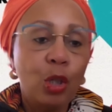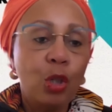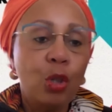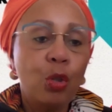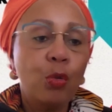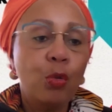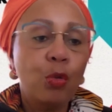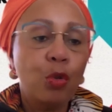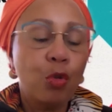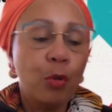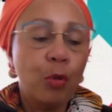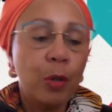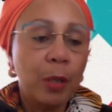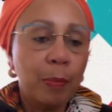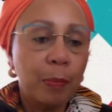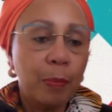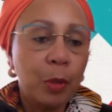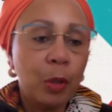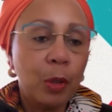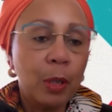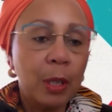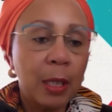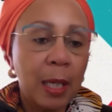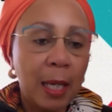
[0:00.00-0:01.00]
to
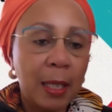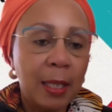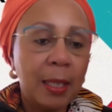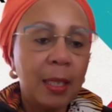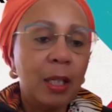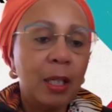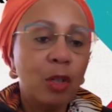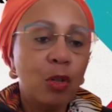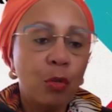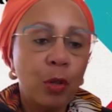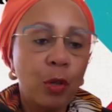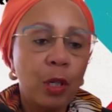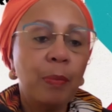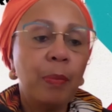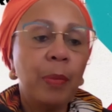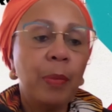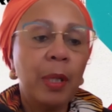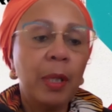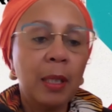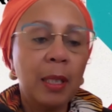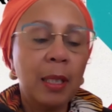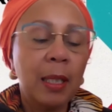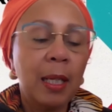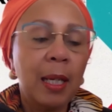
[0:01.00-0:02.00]
treat to testing
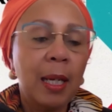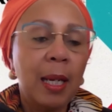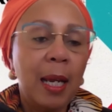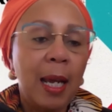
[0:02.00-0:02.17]
treatment